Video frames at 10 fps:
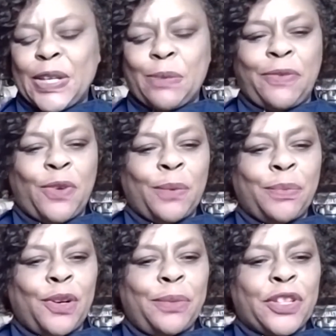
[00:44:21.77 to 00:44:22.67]
You know,
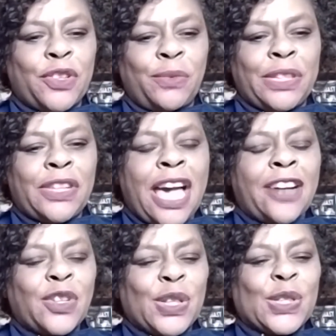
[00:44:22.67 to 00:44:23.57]
before Prohibition, we
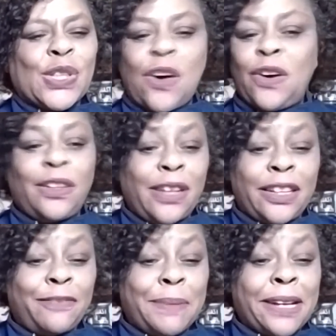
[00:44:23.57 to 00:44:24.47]
actually saw
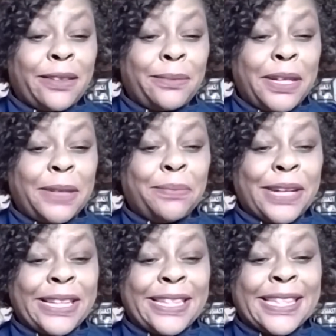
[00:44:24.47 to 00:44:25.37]
a lot of bottled and
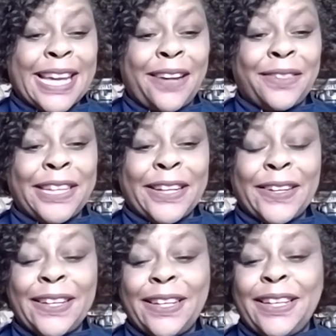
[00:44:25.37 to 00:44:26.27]
bond brandies out
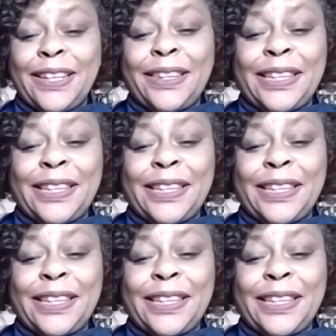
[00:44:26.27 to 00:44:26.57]
there.